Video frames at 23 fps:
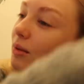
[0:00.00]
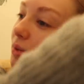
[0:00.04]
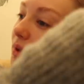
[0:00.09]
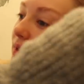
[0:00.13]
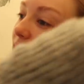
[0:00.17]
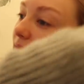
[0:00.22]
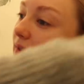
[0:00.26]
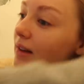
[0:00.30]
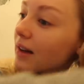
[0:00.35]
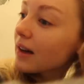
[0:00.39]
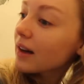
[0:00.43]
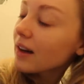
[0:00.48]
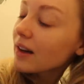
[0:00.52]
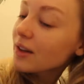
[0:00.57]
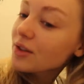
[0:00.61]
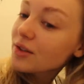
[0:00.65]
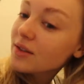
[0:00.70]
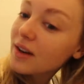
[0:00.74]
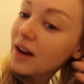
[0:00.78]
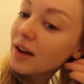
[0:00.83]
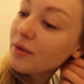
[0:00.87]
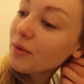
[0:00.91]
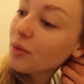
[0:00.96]
a busy day. I
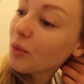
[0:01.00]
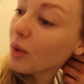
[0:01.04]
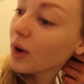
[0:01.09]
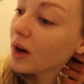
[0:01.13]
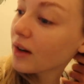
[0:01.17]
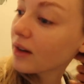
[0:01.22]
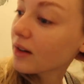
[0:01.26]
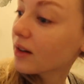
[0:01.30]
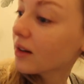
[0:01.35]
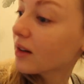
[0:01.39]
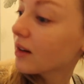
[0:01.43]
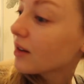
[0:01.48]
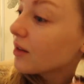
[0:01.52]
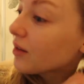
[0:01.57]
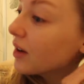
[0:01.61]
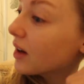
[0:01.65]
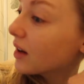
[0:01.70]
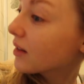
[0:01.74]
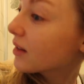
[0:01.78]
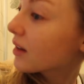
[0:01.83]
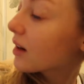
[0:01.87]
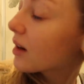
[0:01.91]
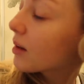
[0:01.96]
just have one
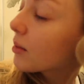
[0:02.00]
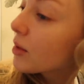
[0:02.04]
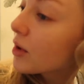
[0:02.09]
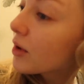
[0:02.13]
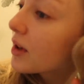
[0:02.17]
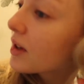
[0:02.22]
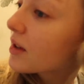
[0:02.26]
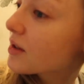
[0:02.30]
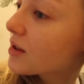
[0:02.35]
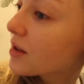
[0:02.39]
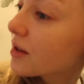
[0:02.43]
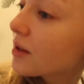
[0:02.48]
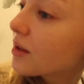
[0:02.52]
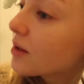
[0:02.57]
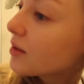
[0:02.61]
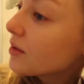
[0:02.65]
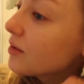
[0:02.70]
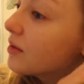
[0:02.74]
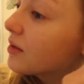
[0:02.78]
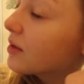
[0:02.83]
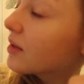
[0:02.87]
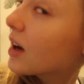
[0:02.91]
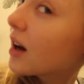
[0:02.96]
event that I'm going
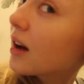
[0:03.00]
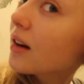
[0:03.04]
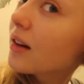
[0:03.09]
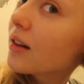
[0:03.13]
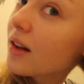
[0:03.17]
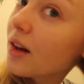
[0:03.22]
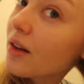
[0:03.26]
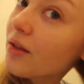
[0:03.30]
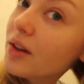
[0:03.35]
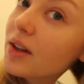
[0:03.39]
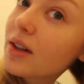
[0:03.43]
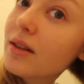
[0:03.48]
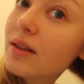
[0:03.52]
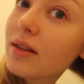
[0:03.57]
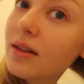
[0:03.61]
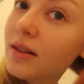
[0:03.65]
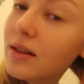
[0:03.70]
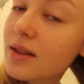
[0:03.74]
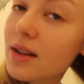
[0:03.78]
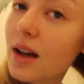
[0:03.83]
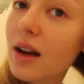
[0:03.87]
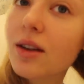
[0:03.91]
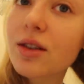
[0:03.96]
to at eleven.
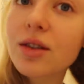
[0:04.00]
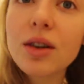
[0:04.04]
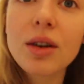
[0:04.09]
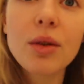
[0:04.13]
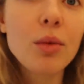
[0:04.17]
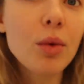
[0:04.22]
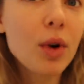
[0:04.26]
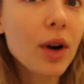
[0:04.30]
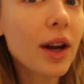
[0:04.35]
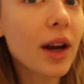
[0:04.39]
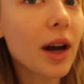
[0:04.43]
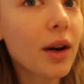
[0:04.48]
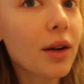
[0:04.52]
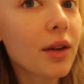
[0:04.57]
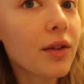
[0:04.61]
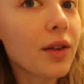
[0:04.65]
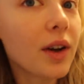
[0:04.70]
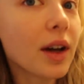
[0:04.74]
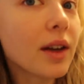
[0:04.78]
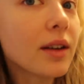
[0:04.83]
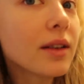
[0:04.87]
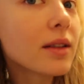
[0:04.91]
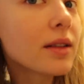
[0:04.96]
It's actually a workout
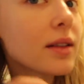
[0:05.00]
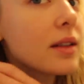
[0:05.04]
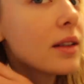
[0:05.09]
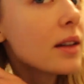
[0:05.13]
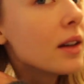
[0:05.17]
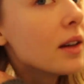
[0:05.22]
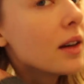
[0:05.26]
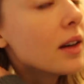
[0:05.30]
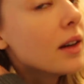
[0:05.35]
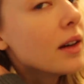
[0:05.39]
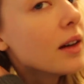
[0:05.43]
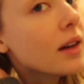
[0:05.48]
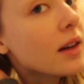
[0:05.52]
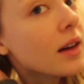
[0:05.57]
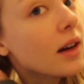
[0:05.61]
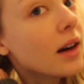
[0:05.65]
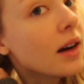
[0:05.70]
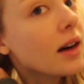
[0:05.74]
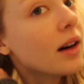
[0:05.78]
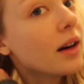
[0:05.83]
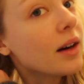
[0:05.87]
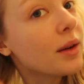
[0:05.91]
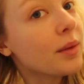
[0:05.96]
event.
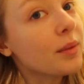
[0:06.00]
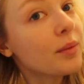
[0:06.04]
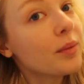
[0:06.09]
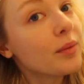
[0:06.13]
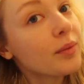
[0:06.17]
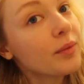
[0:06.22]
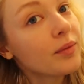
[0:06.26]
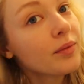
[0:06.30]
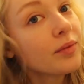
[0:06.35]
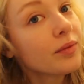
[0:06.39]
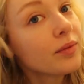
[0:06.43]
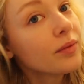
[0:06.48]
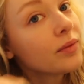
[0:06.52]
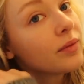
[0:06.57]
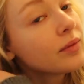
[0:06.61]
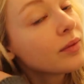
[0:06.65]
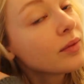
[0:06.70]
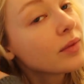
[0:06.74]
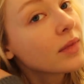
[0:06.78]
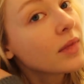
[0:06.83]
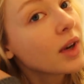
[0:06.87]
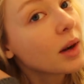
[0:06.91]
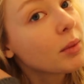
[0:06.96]
Um,
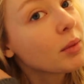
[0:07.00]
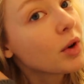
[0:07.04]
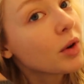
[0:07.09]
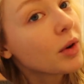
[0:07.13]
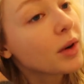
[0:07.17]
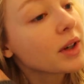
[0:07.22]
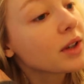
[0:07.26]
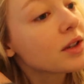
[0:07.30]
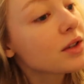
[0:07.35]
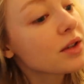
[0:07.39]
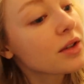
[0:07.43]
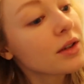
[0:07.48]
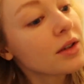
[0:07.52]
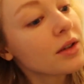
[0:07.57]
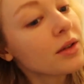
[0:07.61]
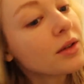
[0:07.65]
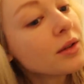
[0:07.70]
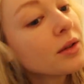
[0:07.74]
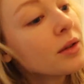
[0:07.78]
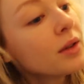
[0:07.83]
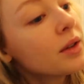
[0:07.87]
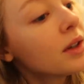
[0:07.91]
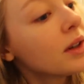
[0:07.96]
I'm going
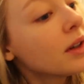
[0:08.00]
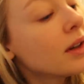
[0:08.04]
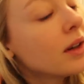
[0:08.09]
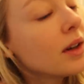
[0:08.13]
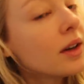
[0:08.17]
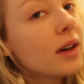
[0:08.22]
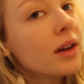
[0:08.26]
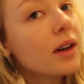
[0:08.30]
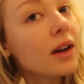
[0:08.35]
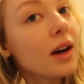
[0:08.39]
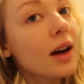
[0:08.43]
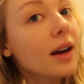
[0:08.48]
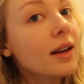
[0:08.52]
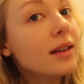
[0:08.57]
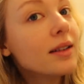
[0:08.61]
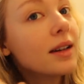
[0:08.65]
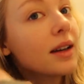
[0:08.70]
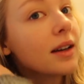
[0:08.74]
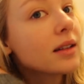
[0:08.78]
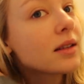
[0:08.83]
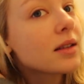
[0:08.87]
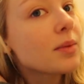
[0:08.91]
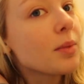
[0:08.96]
to a
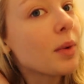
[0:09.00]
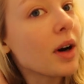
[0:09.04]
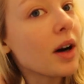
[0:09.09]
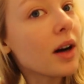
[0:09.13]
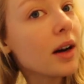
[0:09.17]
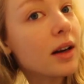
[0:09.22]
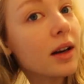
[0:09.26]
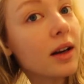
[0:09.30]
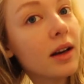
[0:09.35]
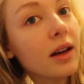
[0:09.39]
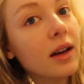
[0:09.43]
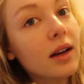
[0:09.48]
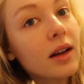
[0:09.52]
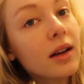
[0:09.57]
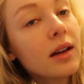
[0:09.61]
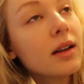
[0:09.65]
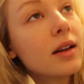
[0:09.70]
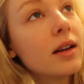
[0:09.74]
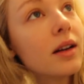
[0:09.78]
Dance Body